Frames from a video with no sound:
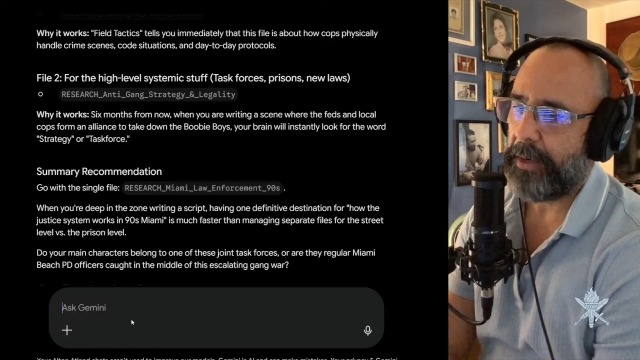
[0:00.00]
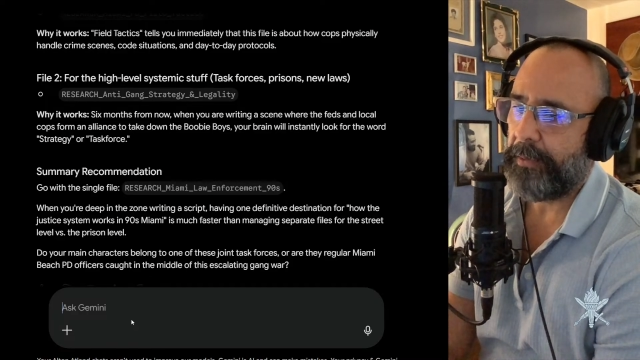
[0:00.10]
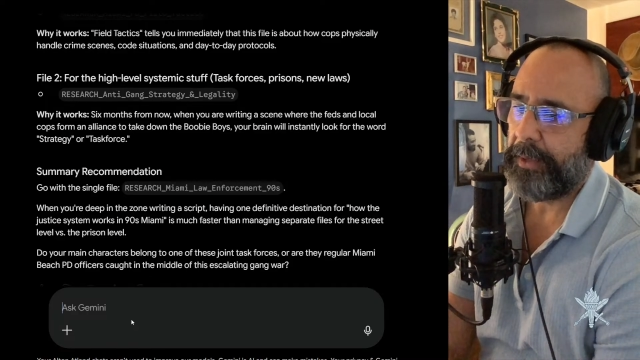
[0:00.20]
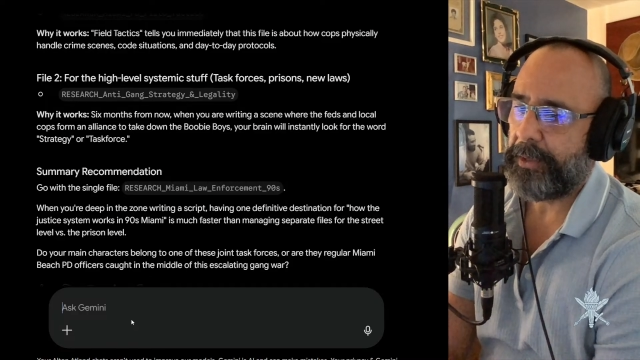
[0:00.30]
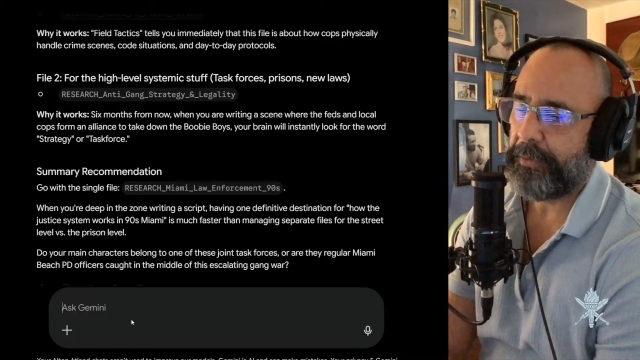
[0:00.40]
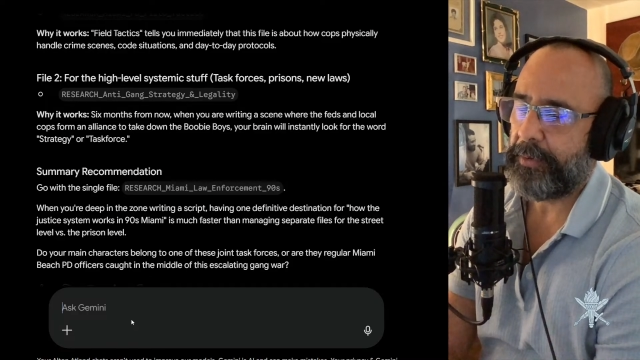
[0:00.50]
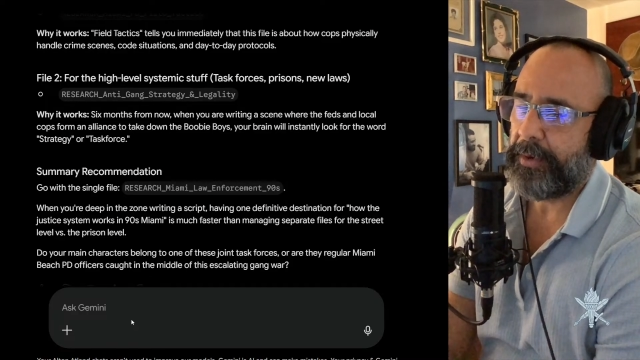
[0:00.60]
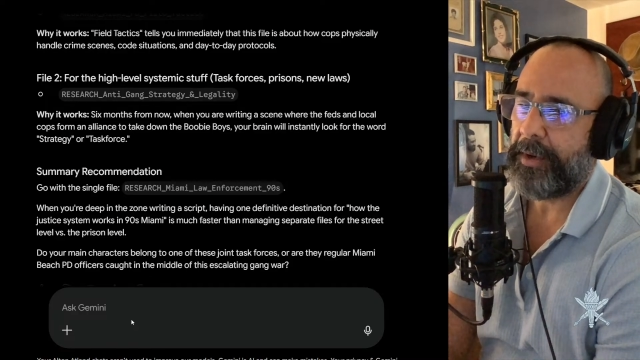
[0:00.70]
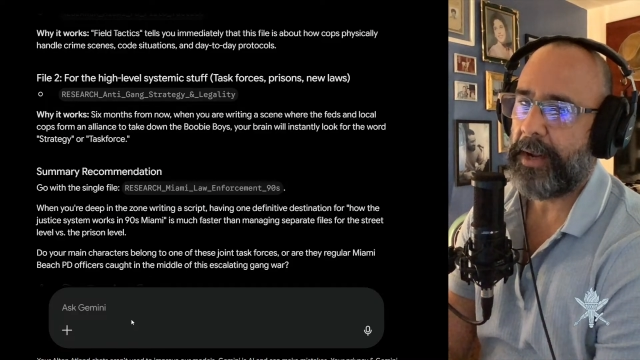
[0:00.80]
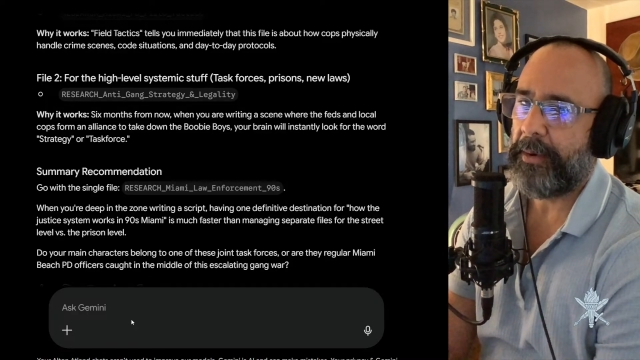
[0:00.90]
And we have
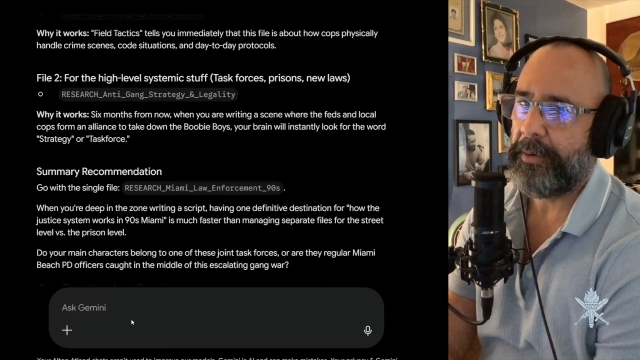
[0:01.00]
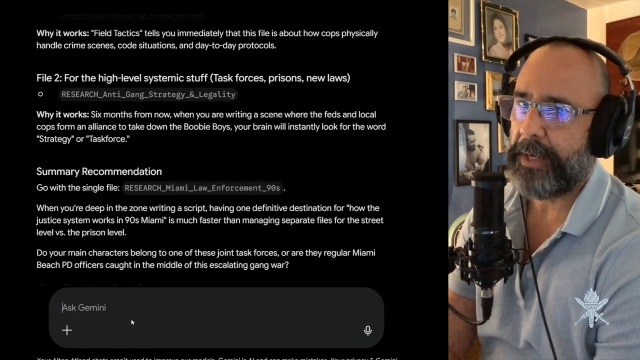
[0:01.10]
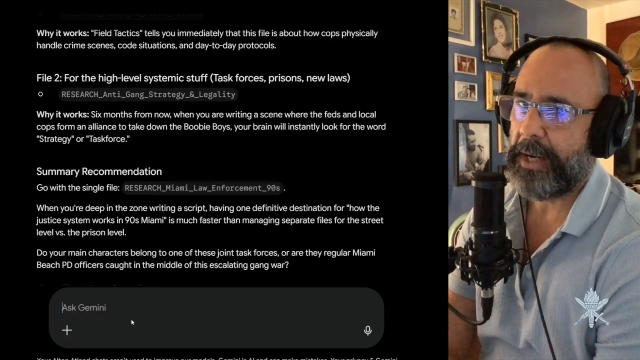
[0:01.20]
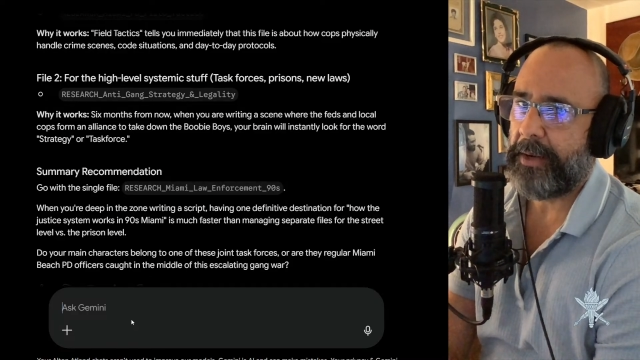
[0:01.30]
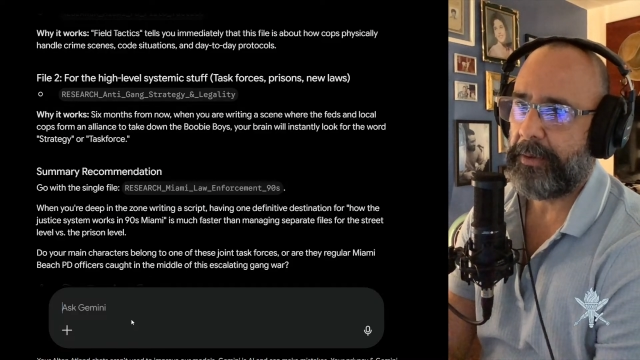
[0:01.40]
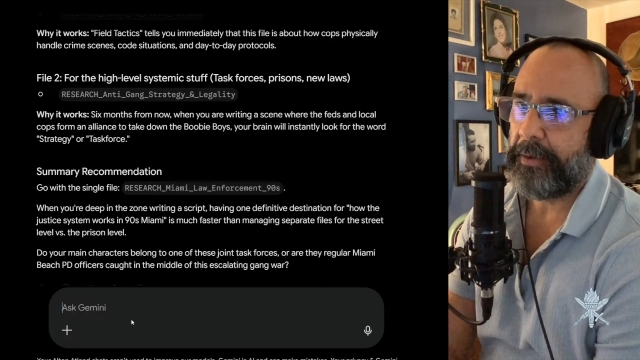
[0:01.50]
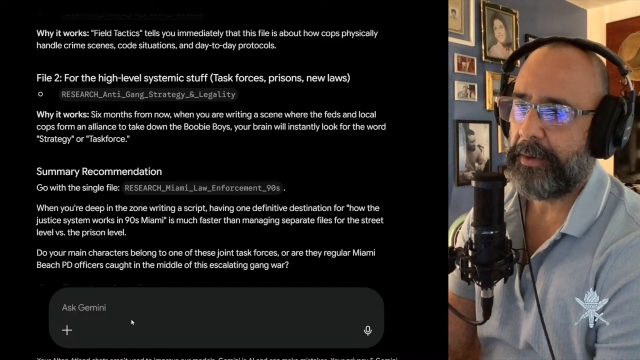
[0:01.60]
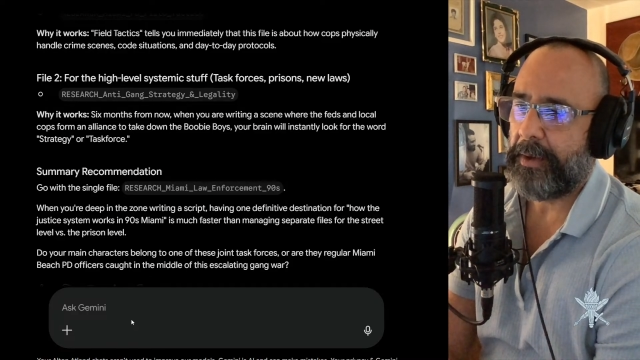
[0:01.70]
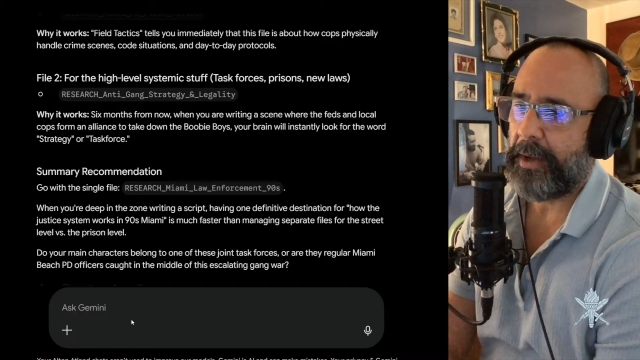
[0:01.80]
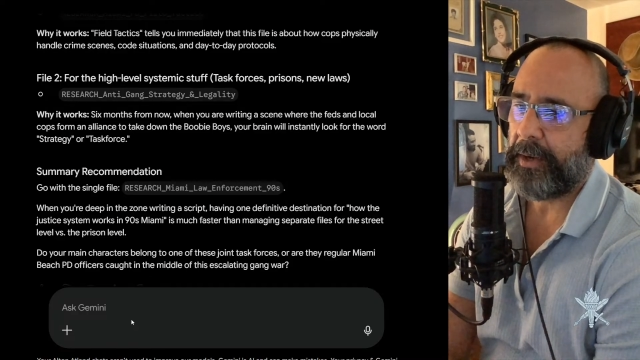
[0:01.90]
sort of narrowed down
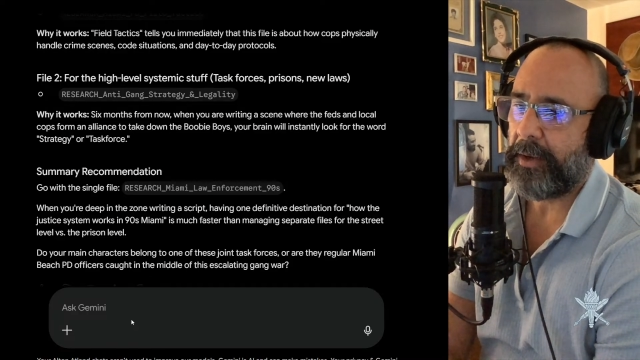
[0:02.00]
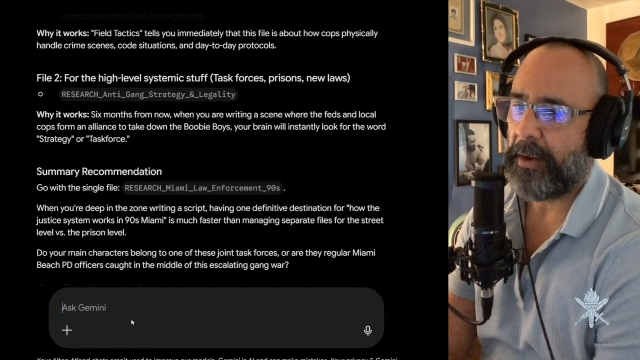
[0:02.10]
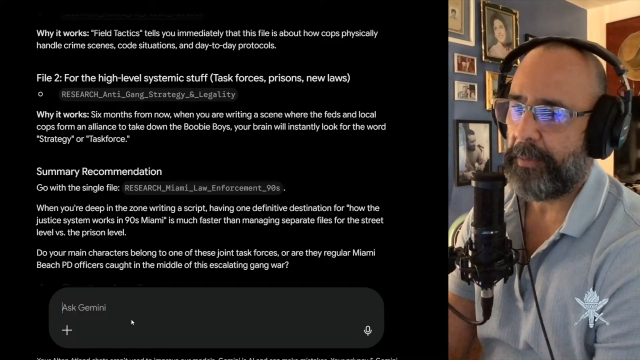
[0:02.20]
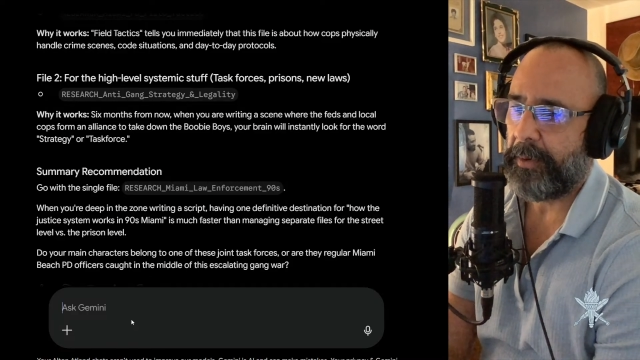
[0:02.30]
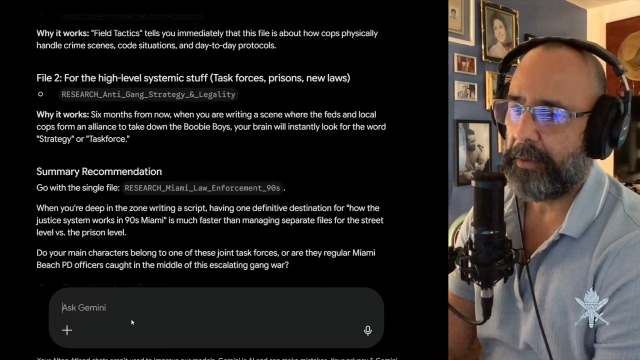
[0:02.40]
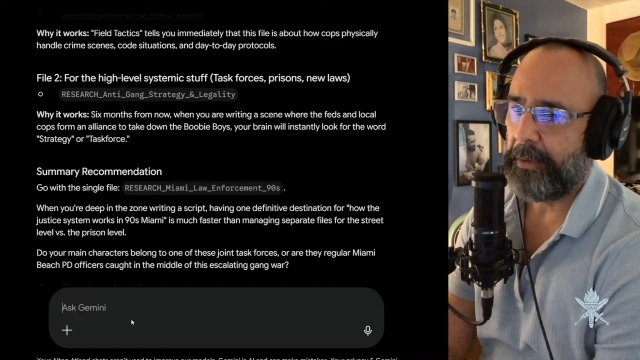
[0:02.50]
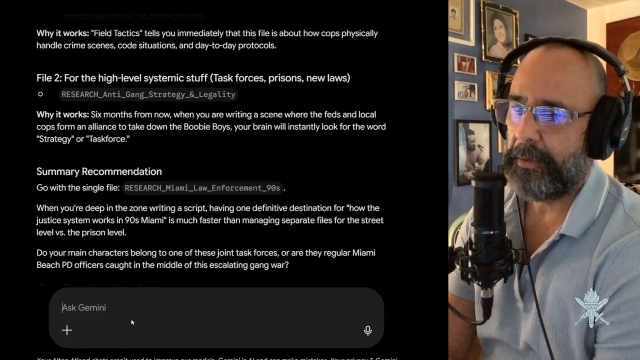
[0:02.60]
on a couple.